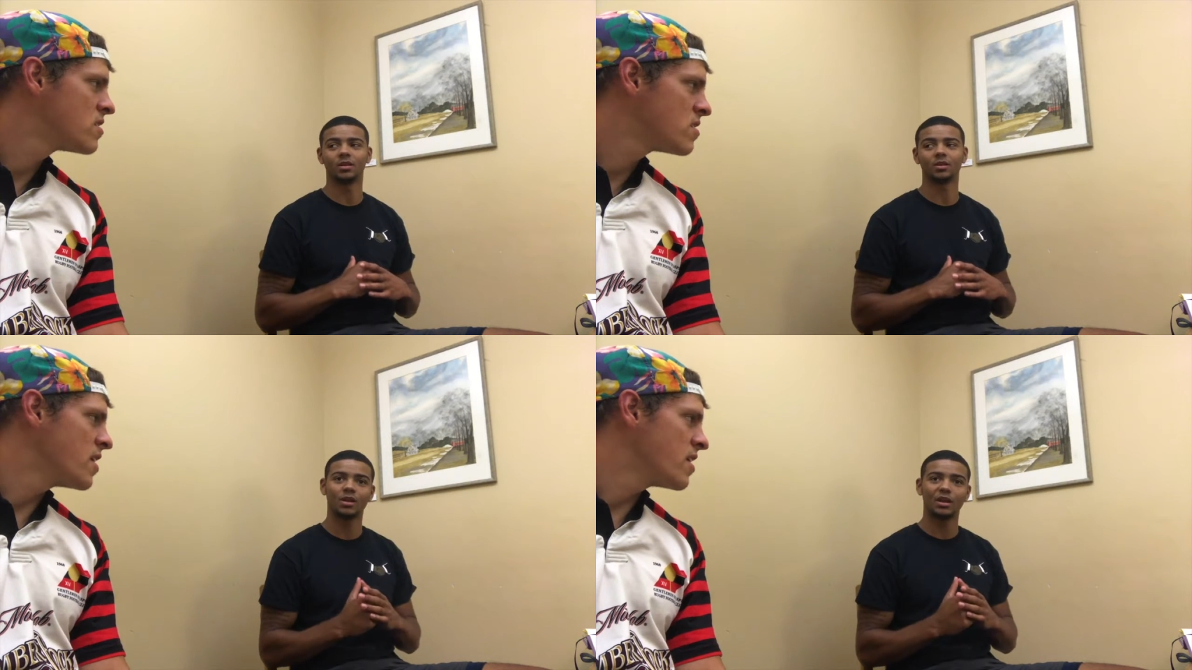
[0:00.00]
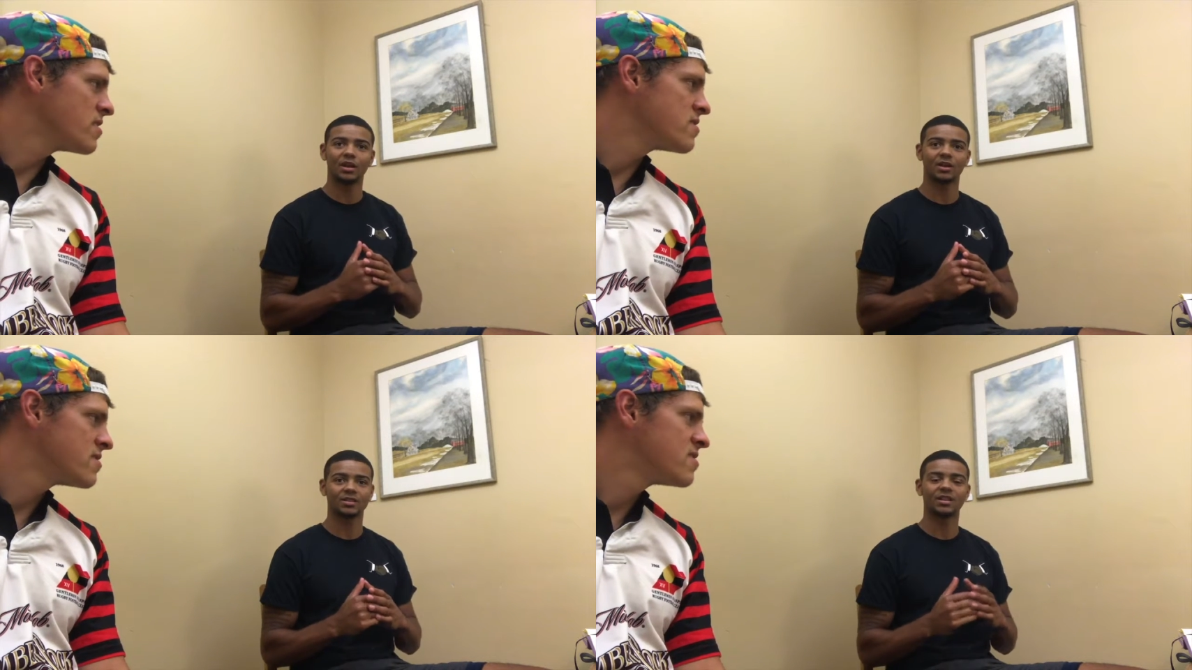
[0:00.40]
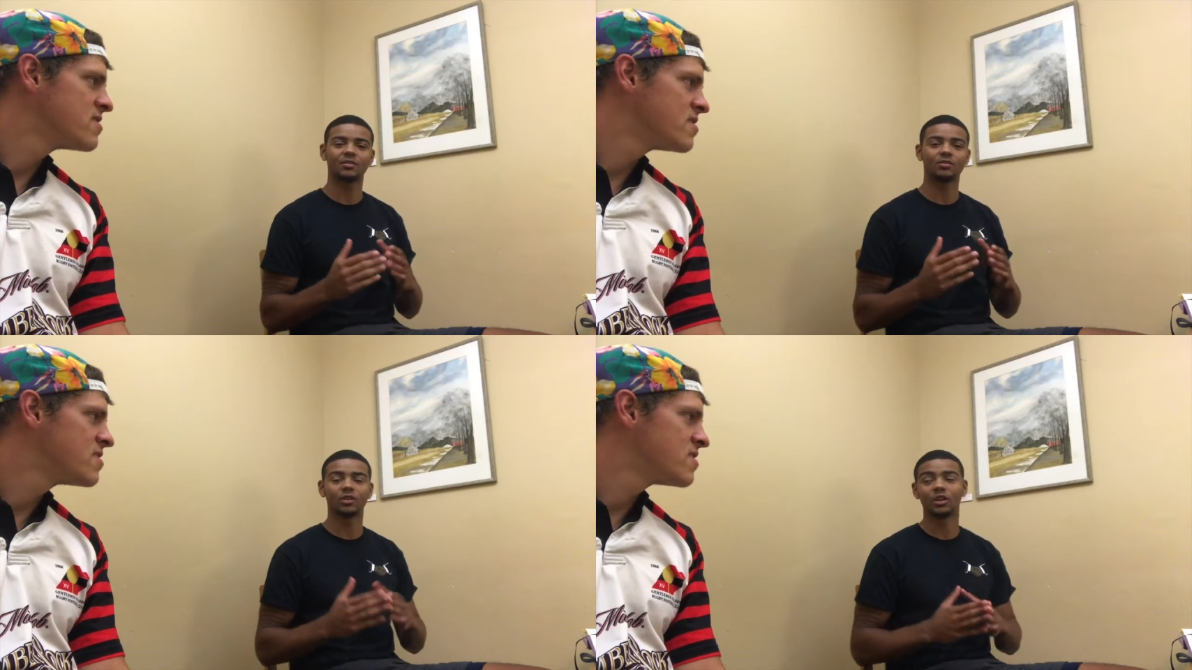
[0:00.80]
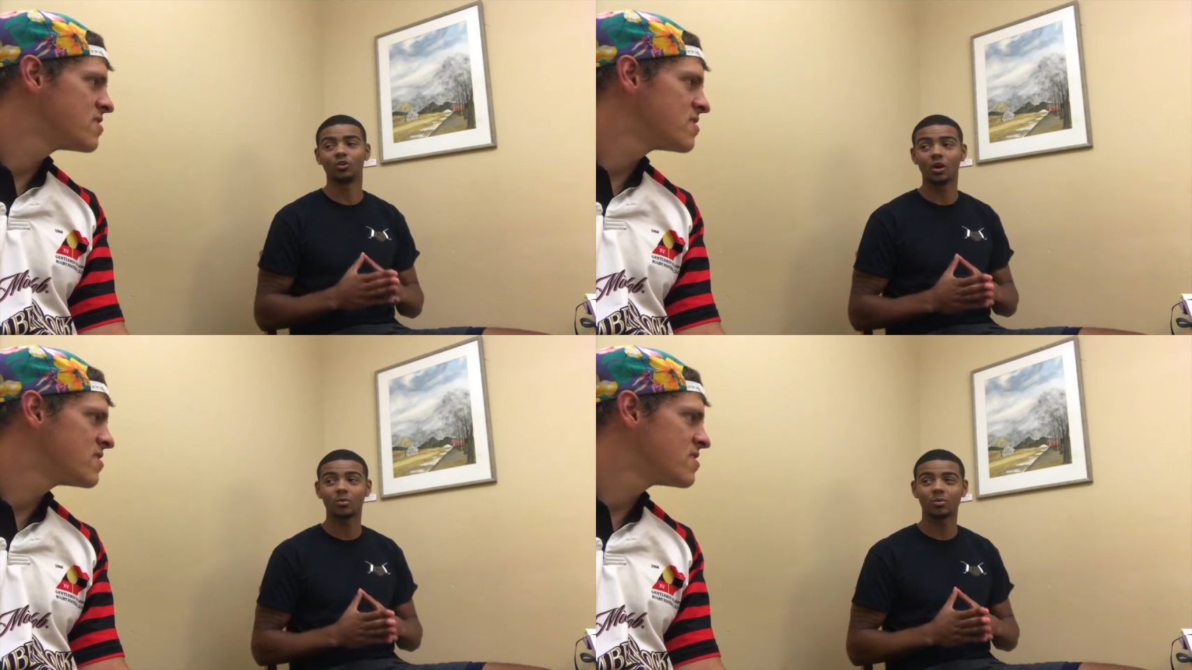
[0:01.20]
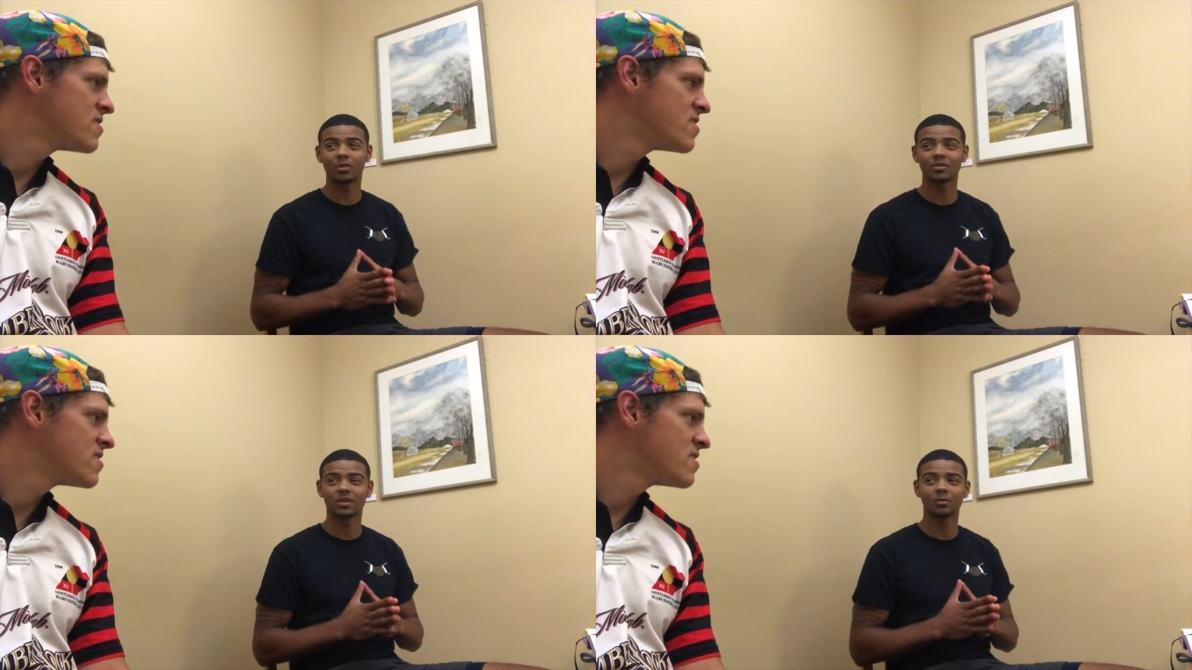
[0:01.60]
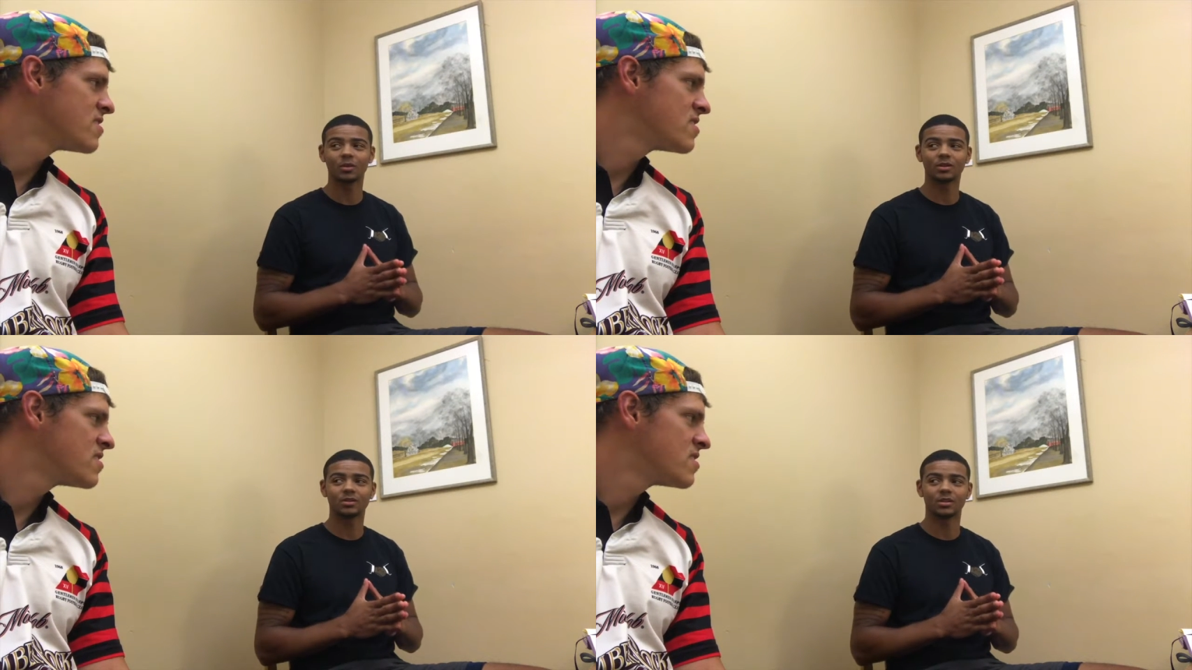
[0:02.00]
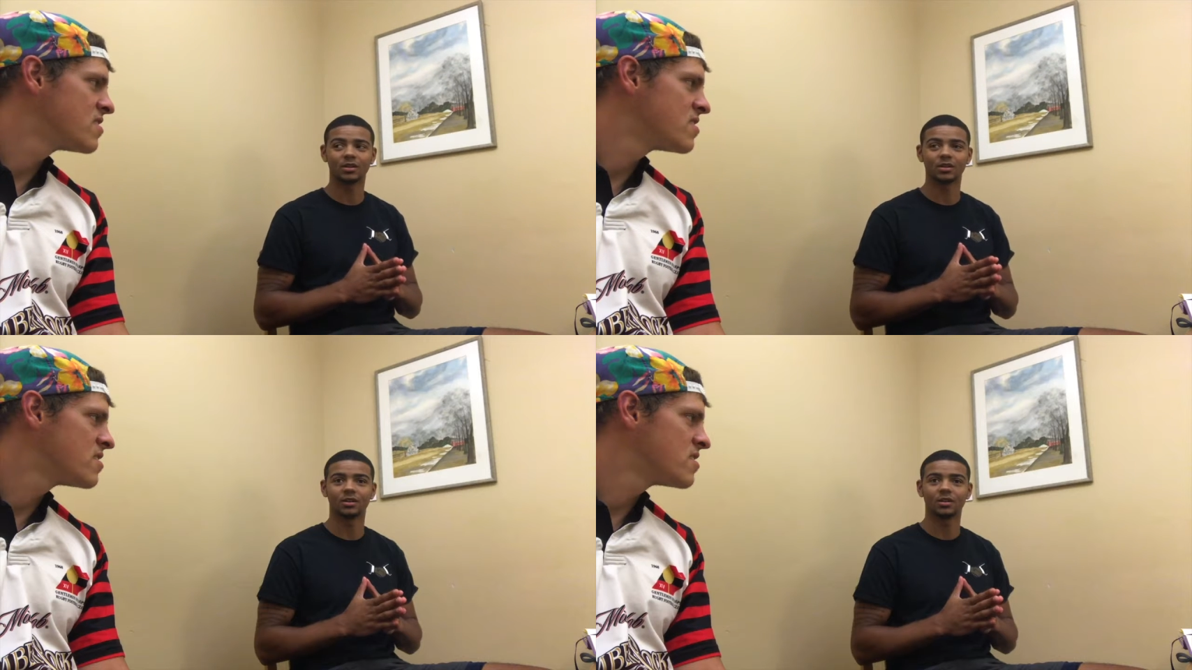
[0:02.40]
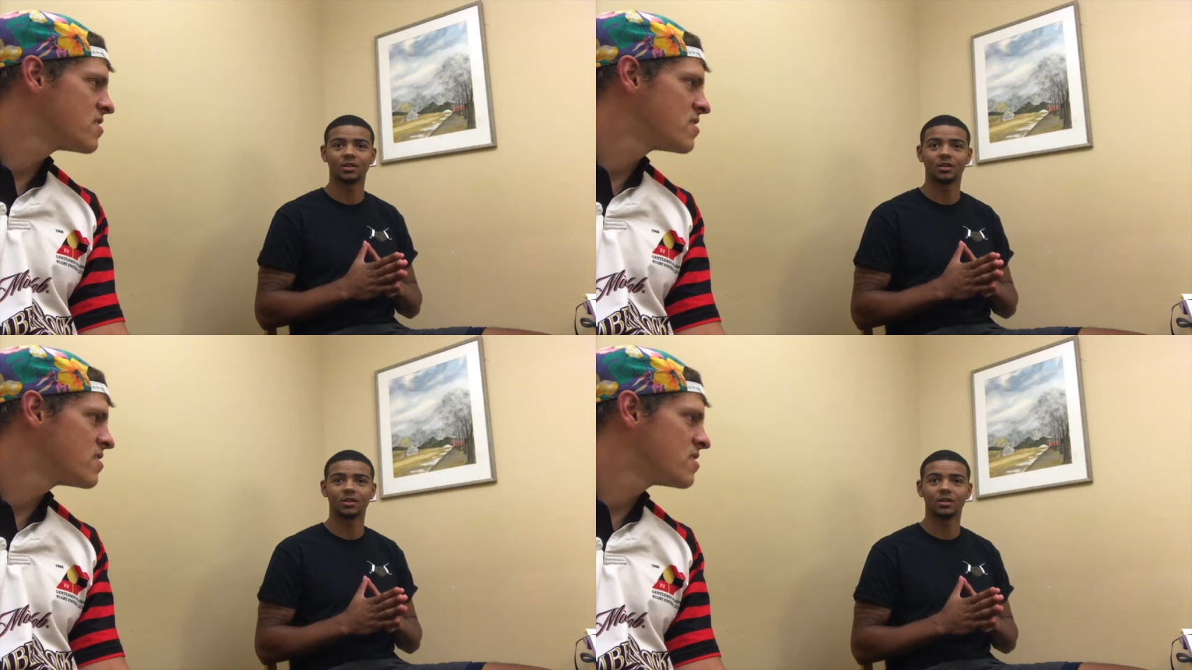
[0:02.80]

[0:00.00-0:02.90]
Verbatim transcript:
Speaker 1: Yeah. Because I never really grew up with someone to